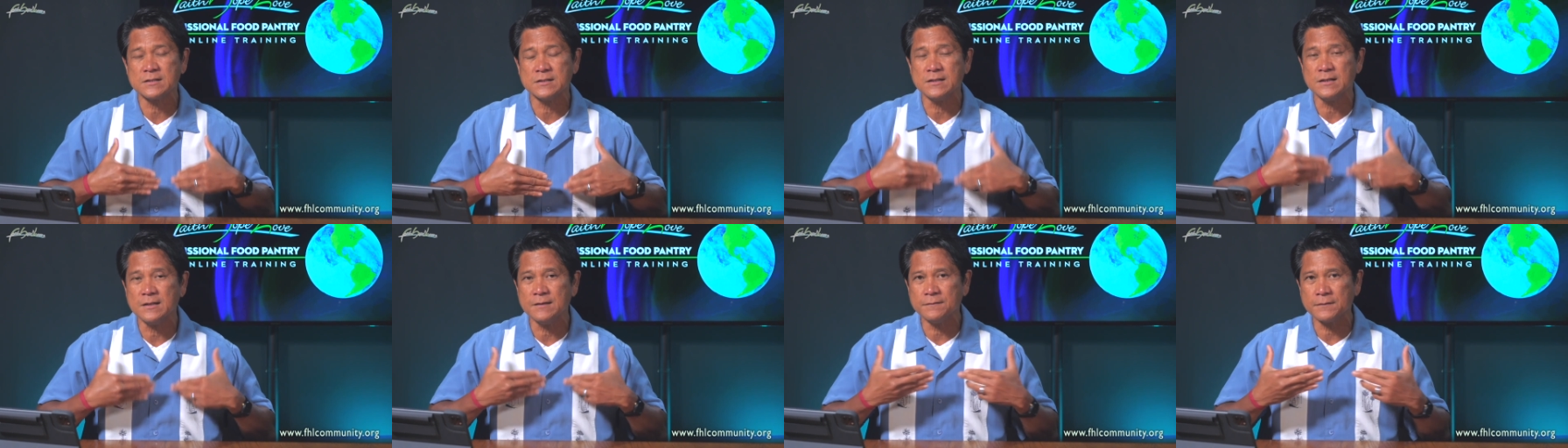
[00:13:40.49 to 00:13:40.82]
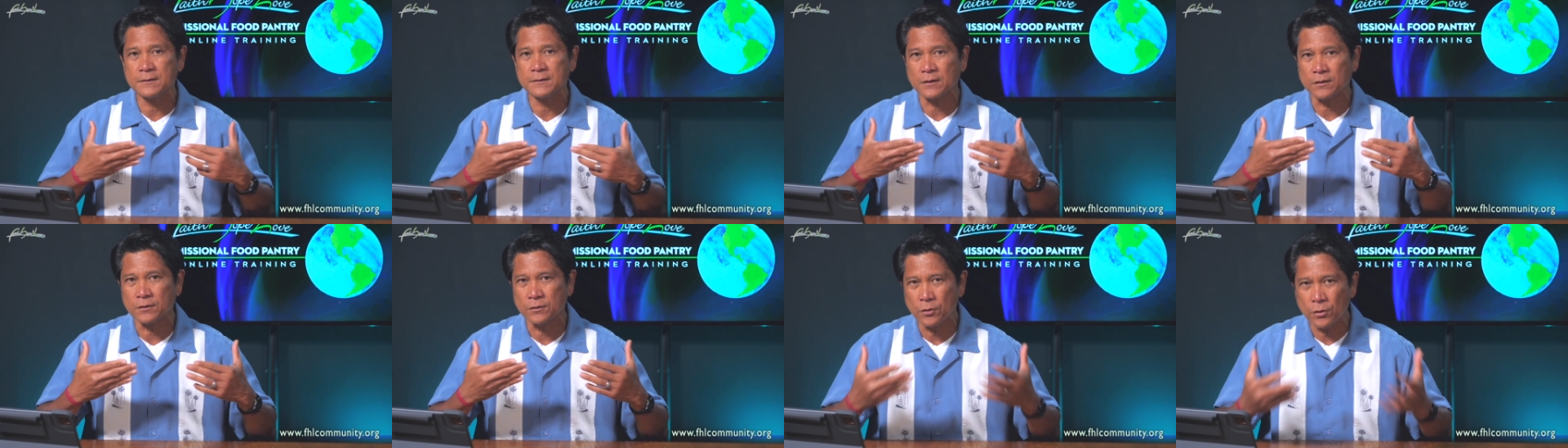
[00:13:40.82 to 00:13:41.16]
and
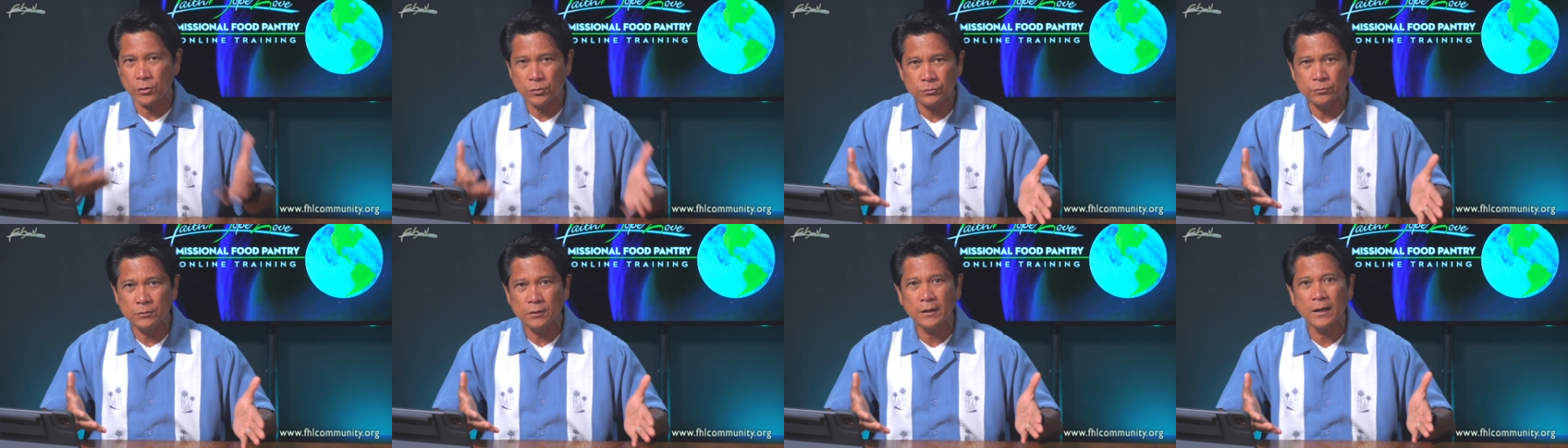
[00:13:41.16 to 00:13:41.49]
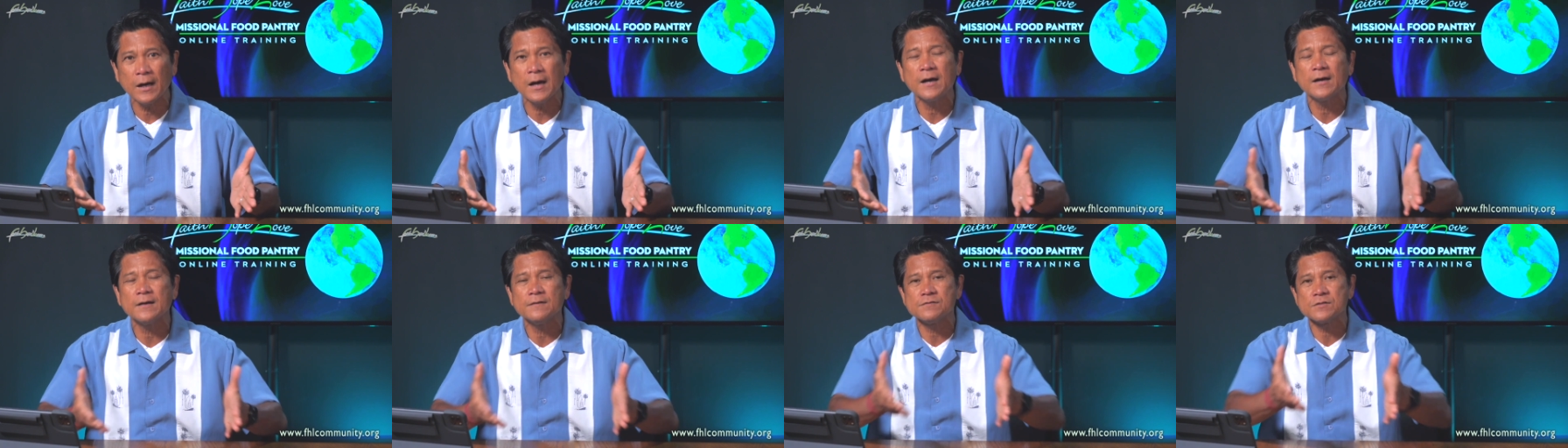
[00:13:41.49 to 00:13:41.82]
even our own
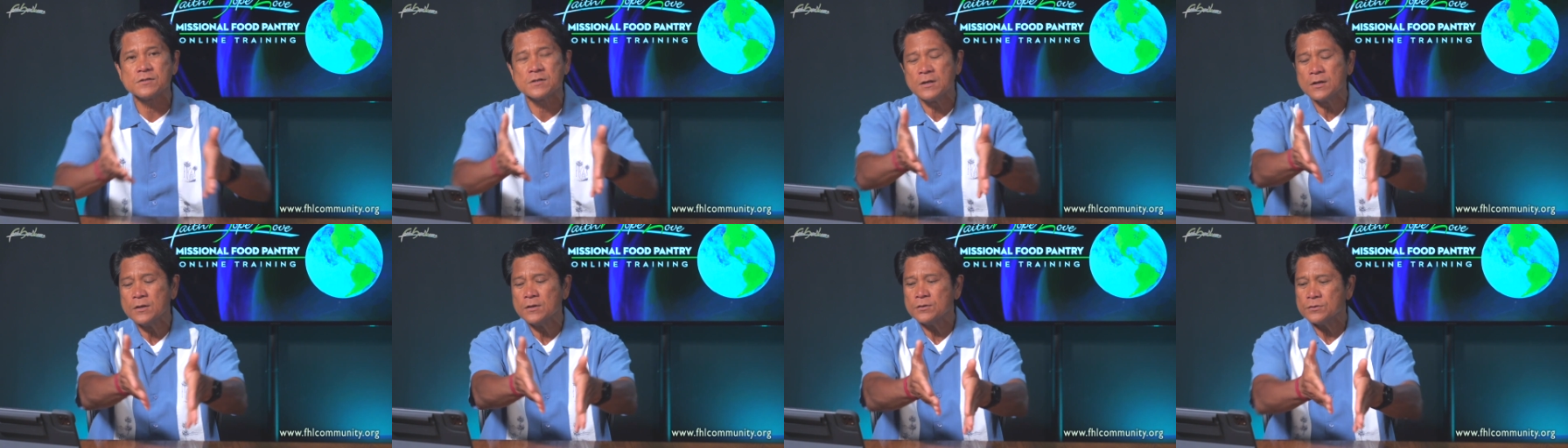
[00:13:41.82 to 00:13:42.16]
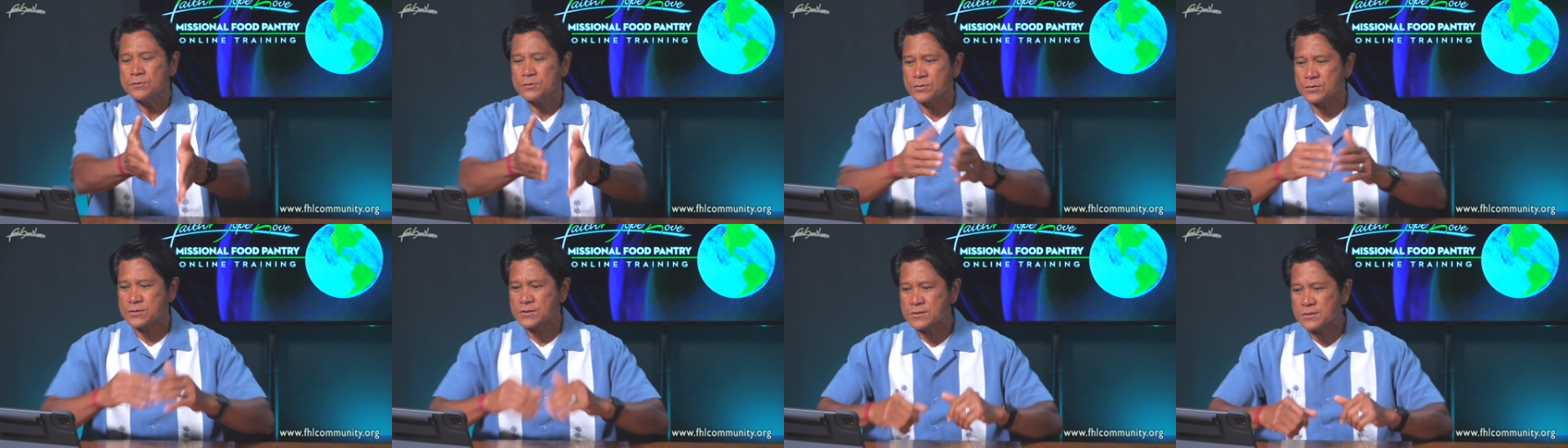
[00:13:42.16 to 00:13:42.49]
lives
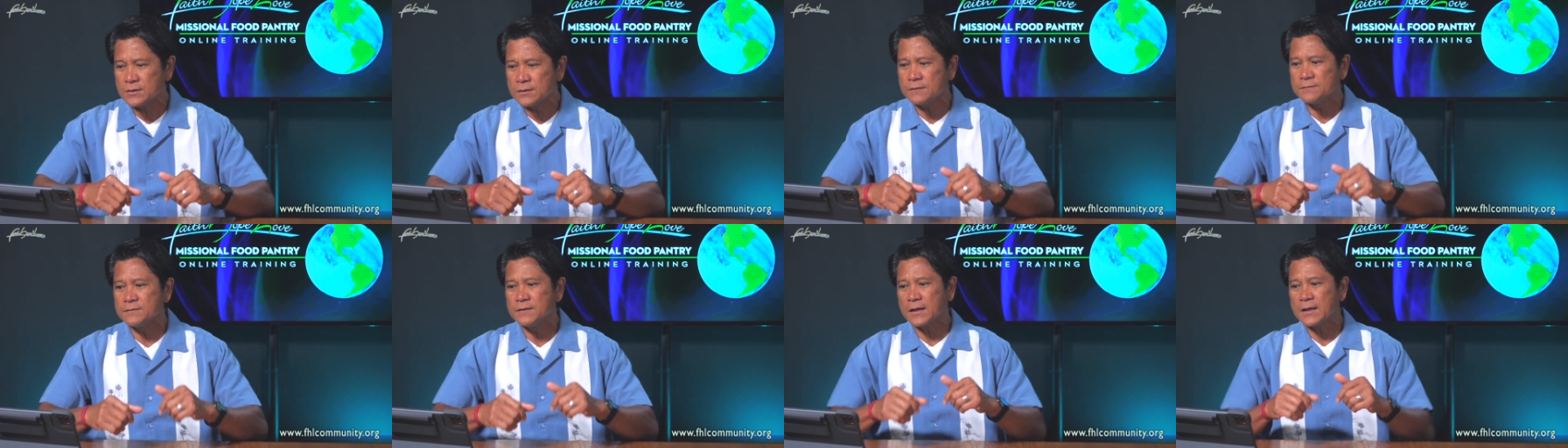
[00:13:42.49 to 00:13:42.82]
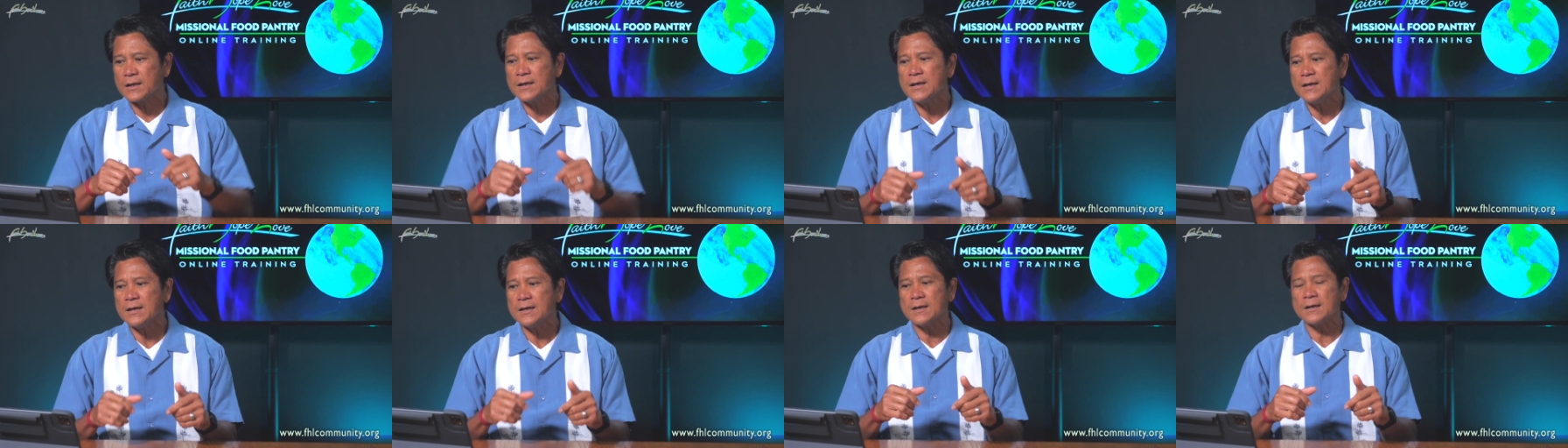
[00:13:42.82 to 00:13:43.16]
to serve the
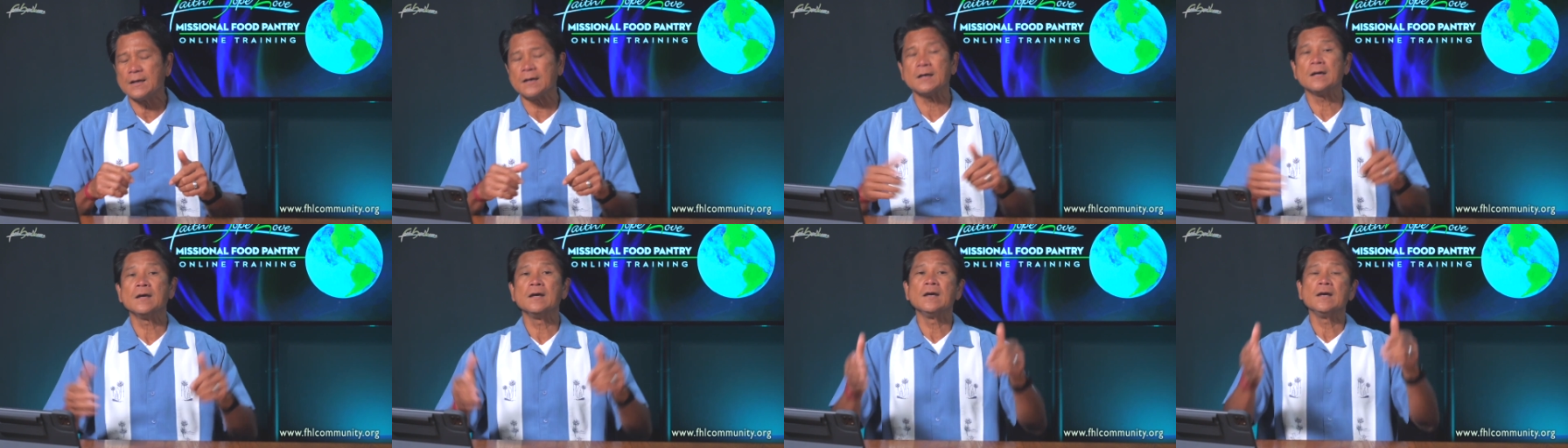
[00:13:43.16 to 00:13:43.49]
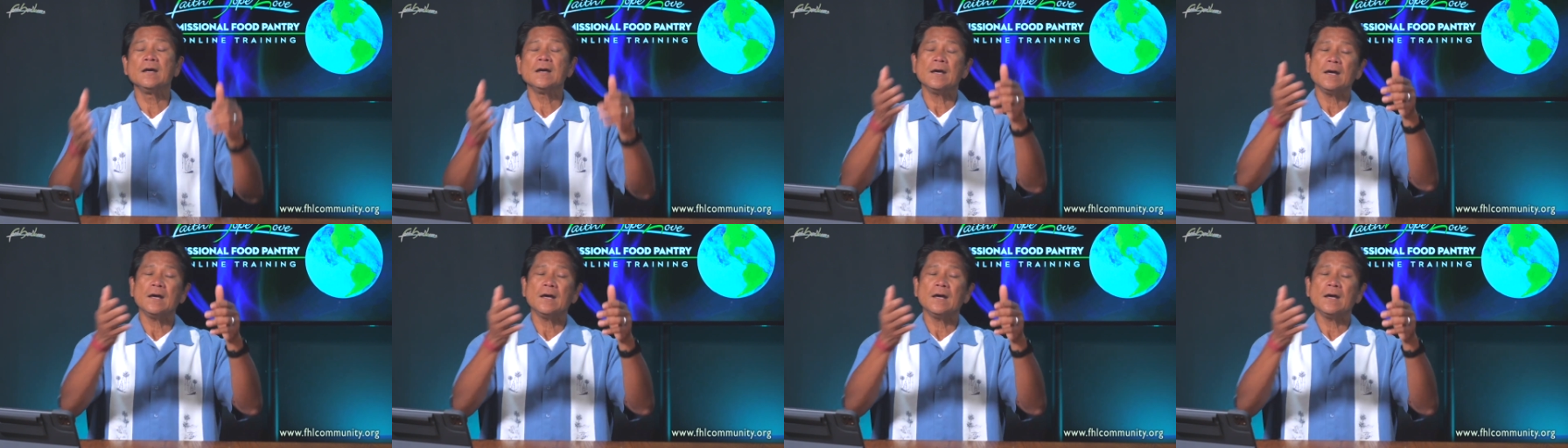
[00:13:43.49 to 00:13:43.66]
king.